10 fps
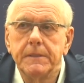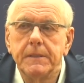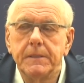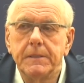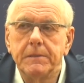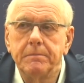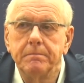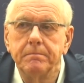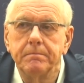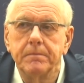
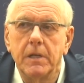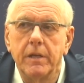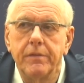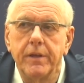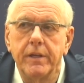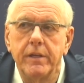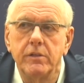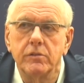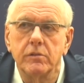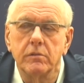I think
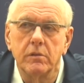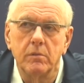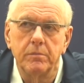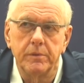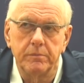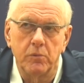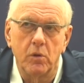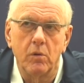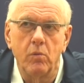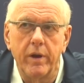he's a little
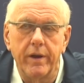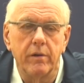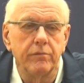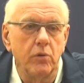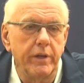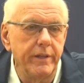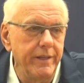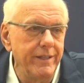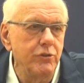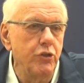more aware of what he
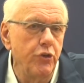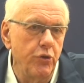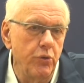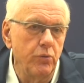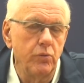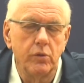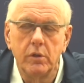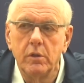needs to do.